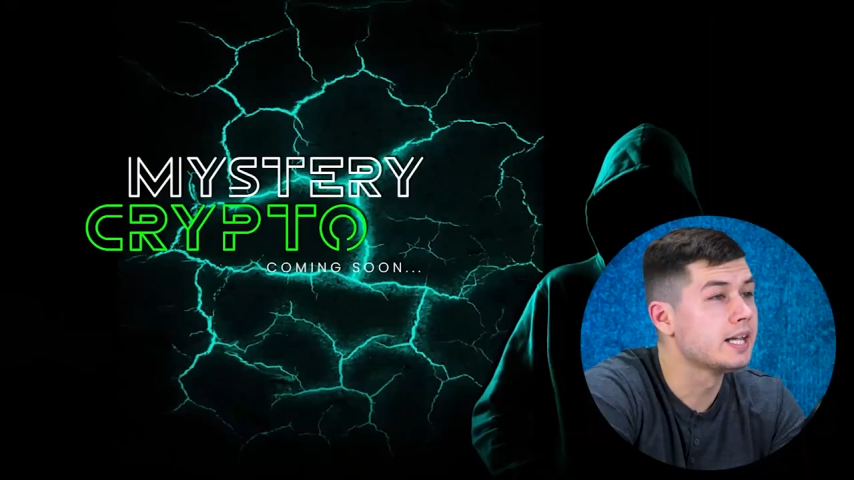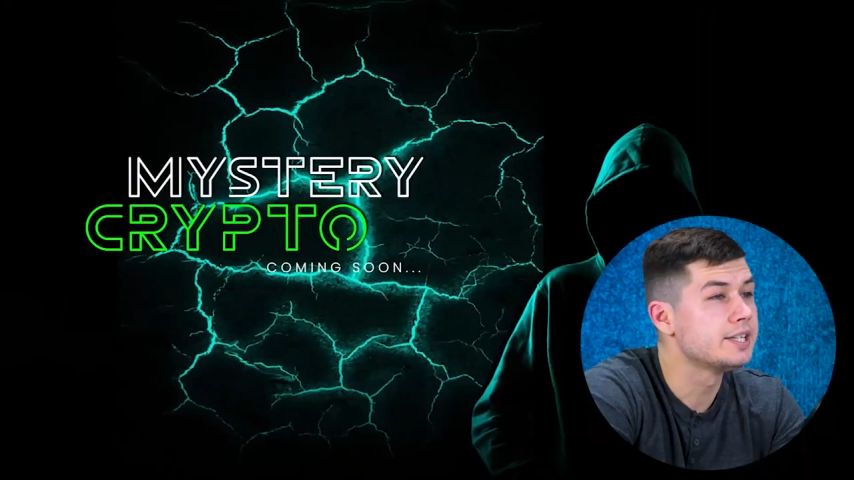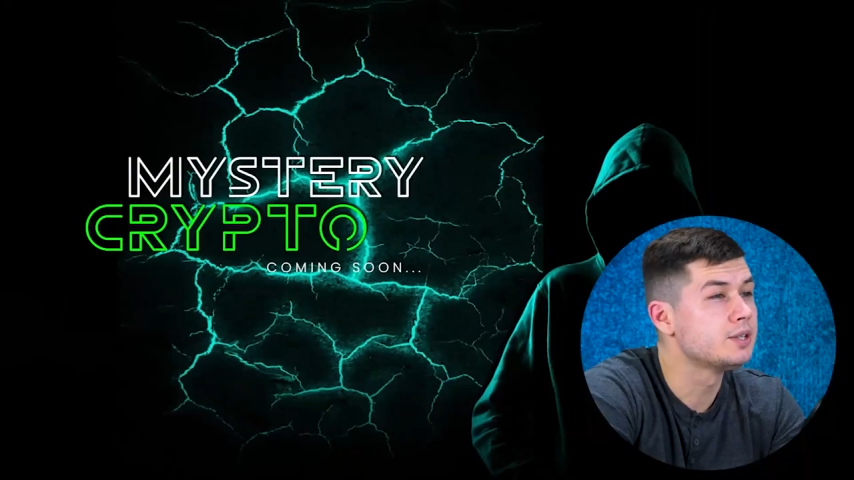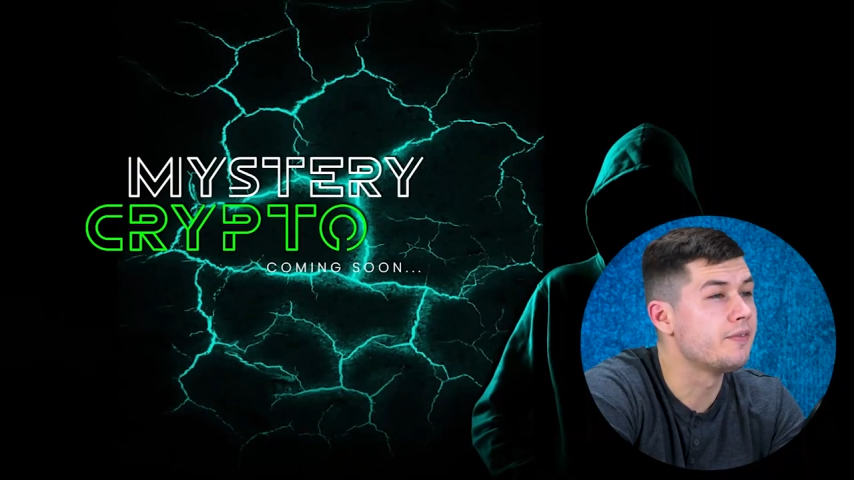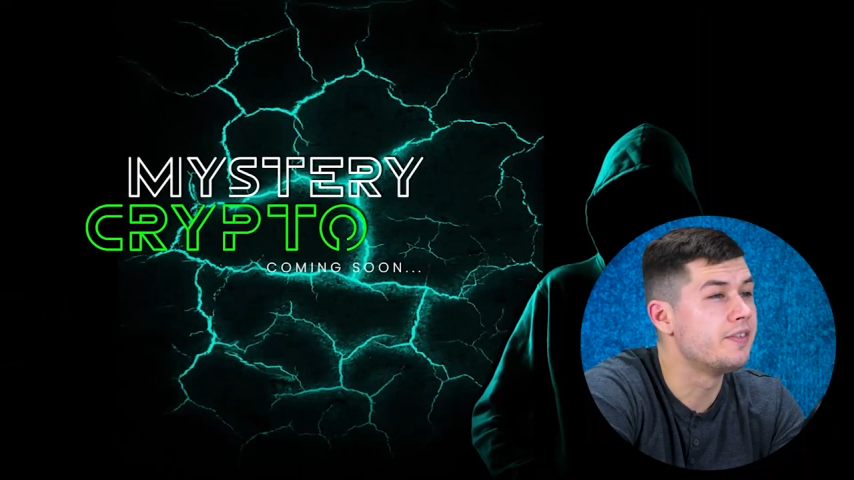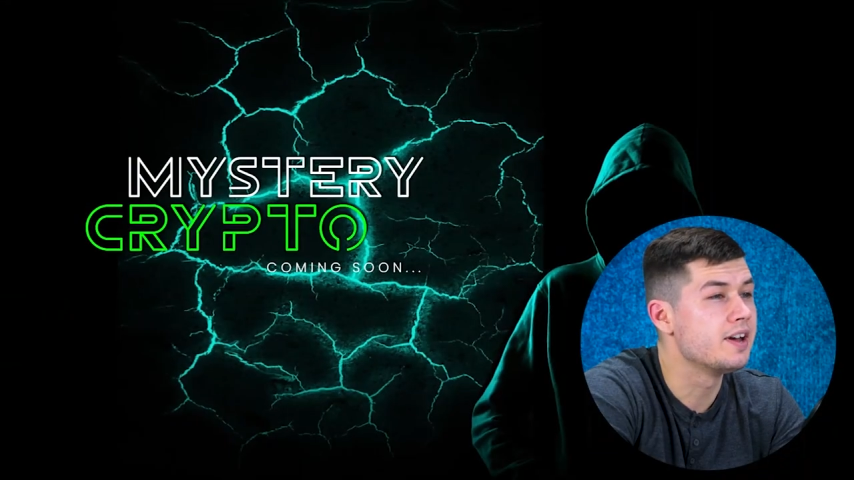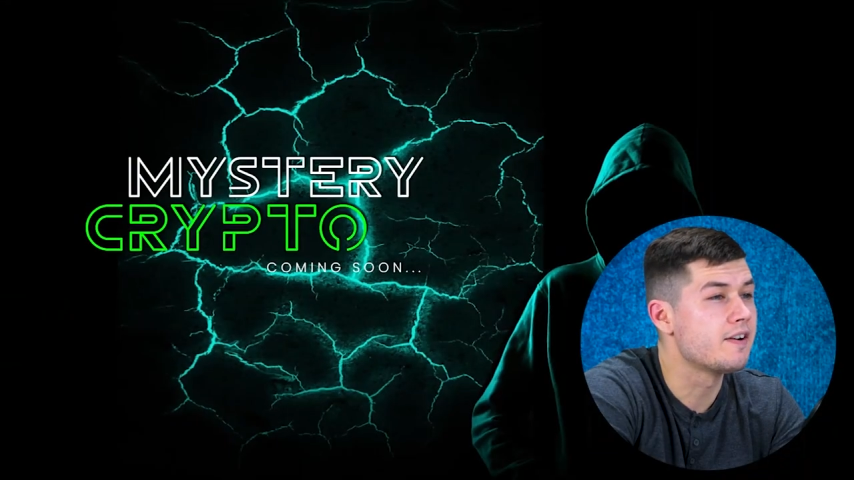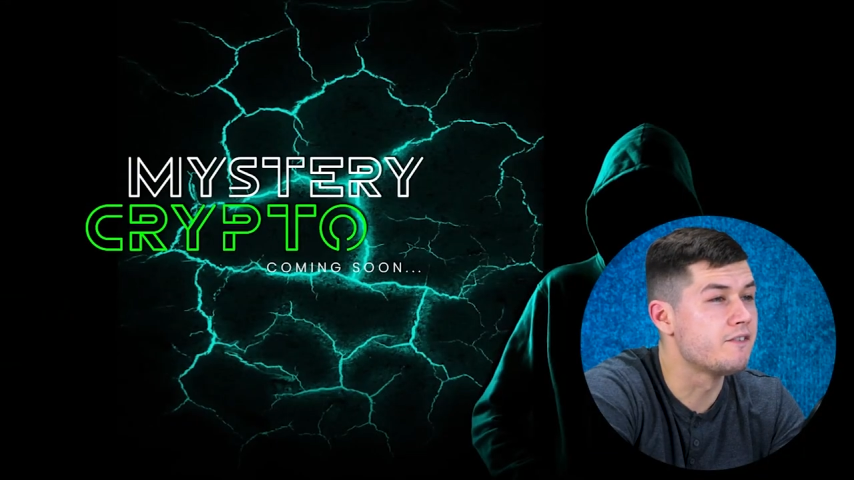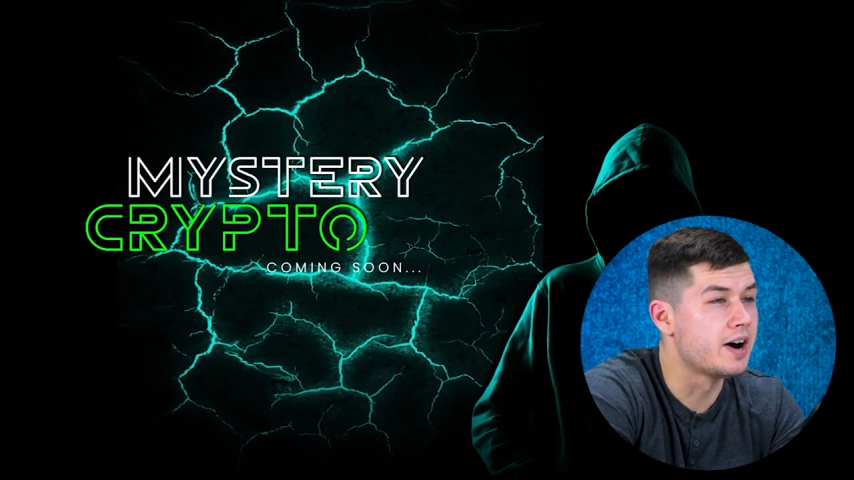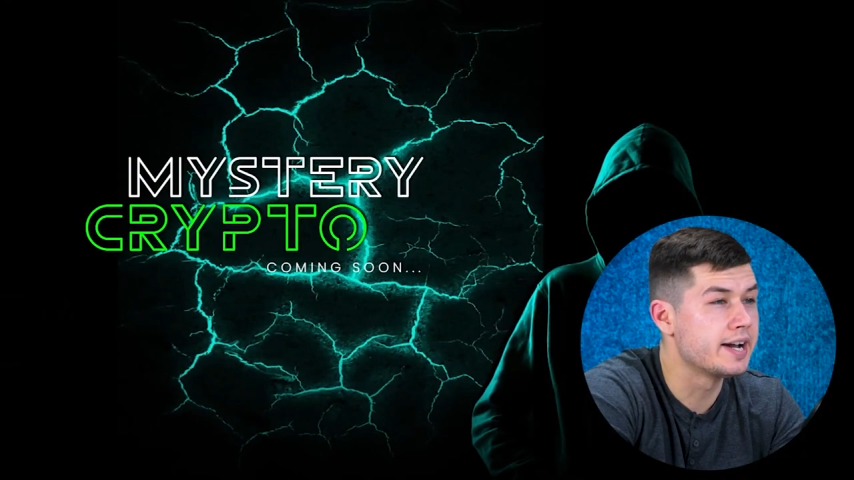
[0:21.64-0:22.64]
light of their
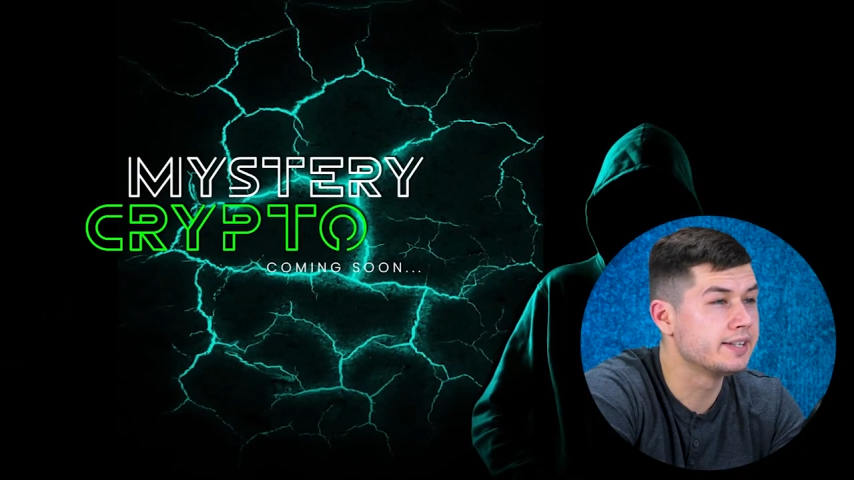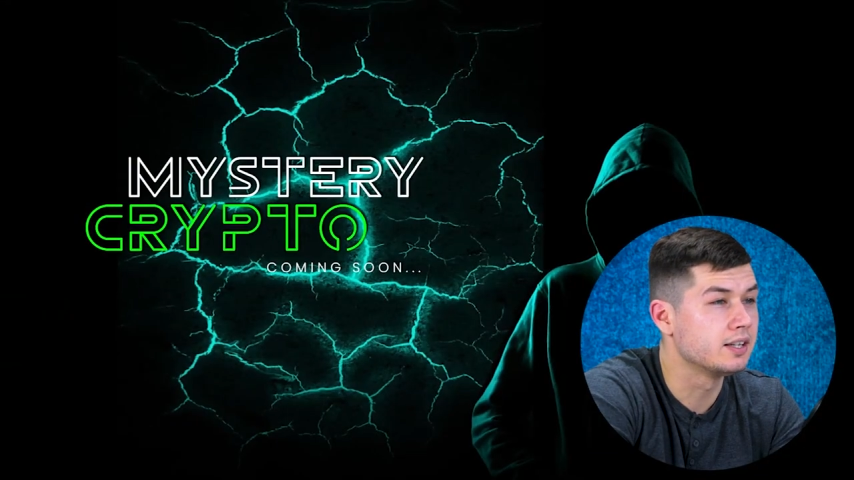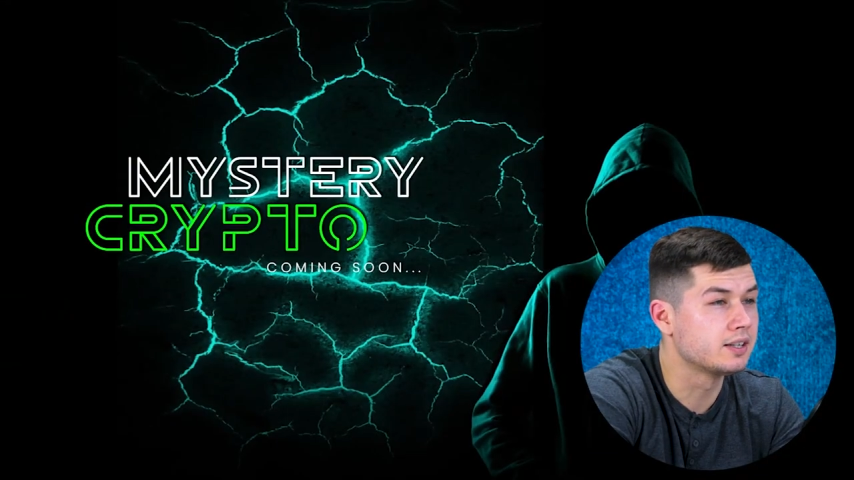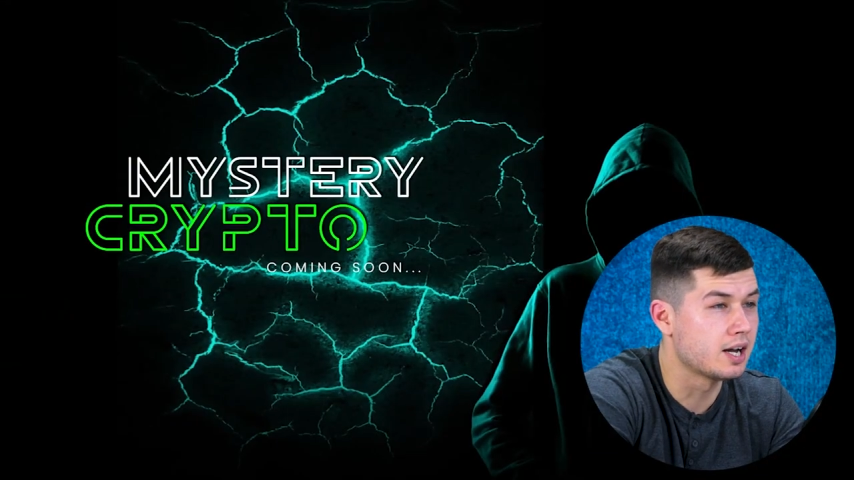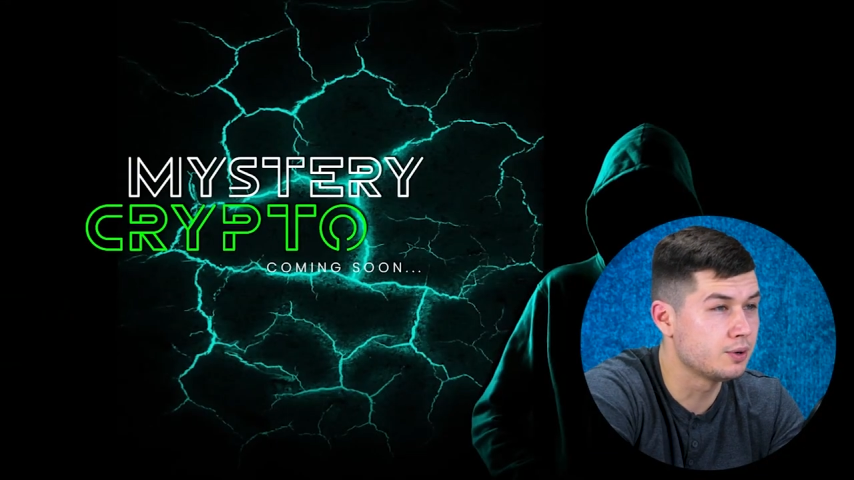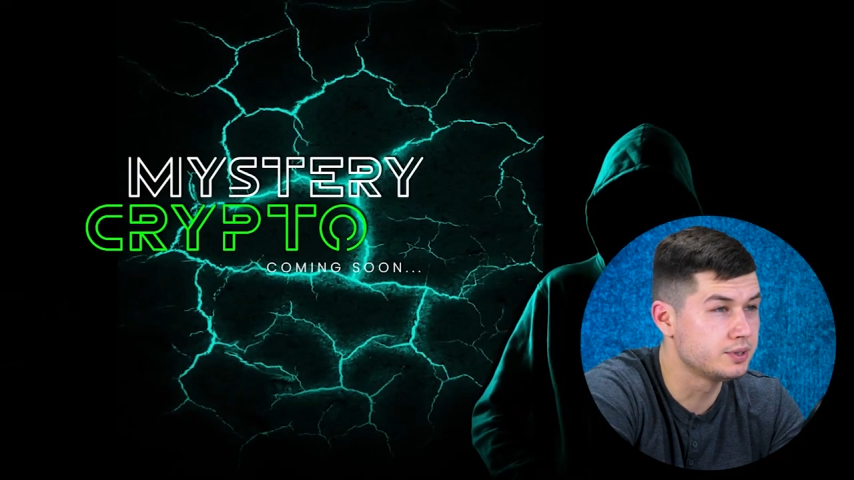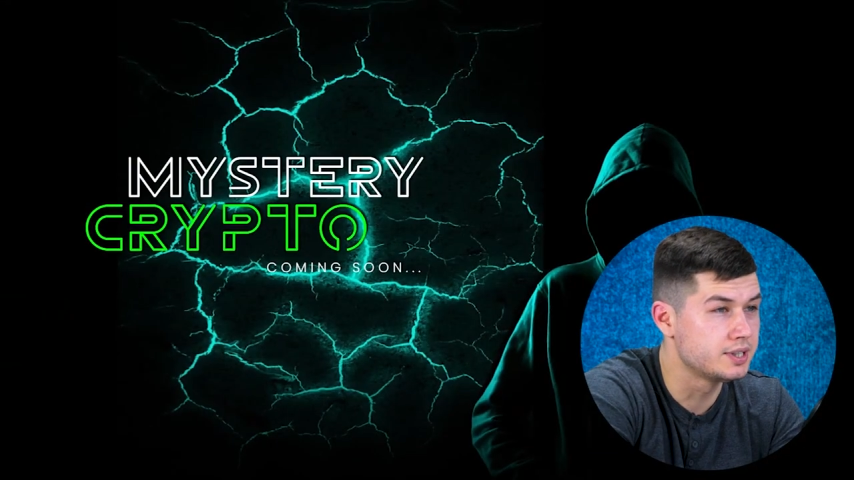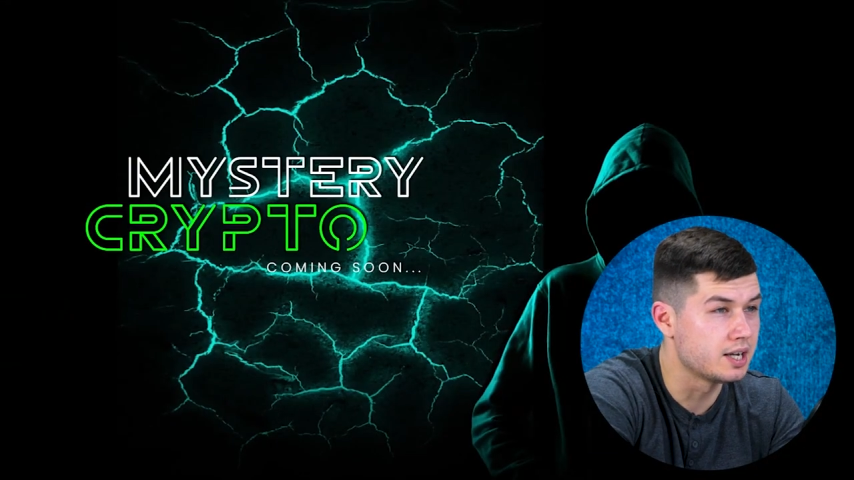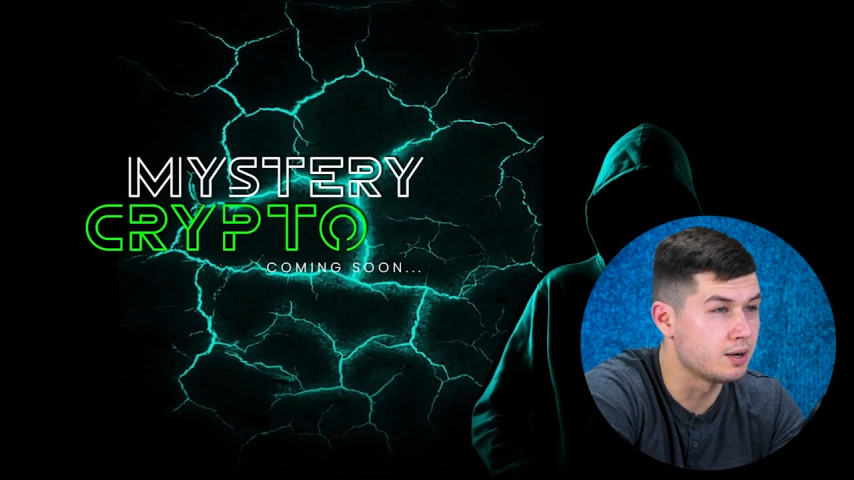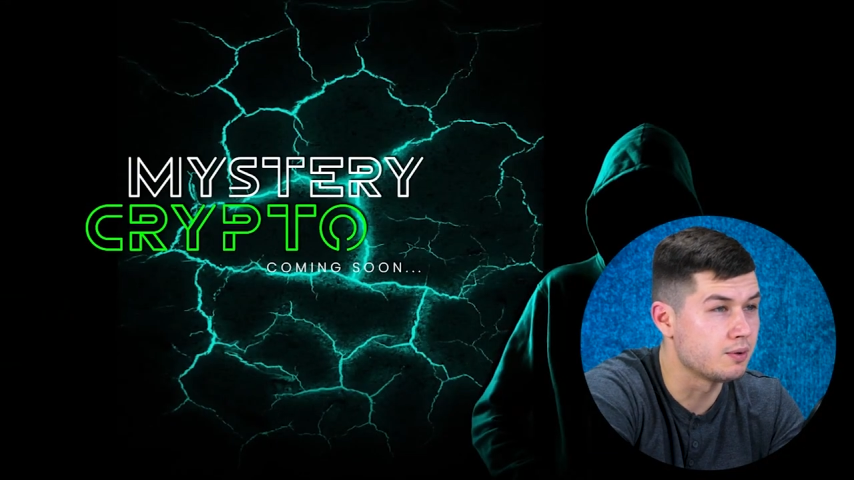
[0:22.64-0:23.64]
final
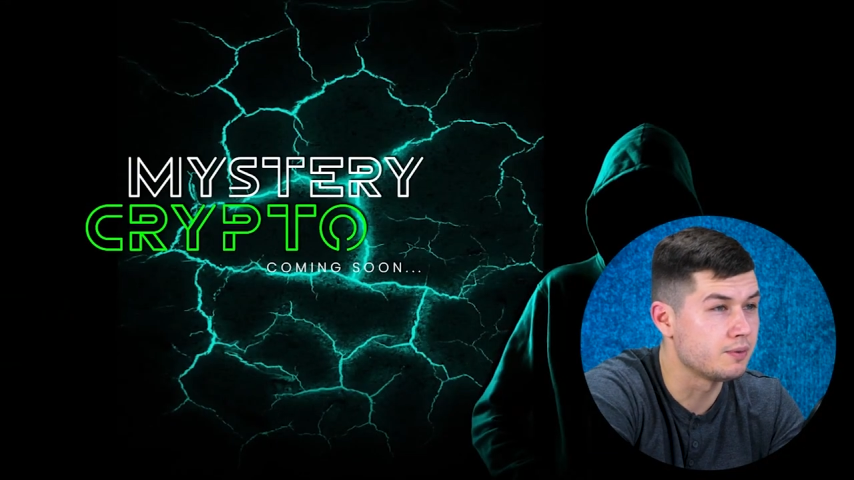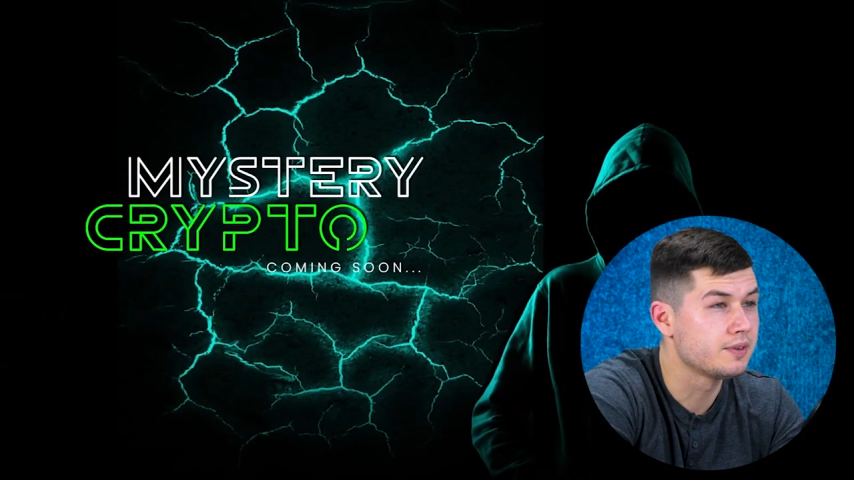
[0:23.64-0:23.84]
countdown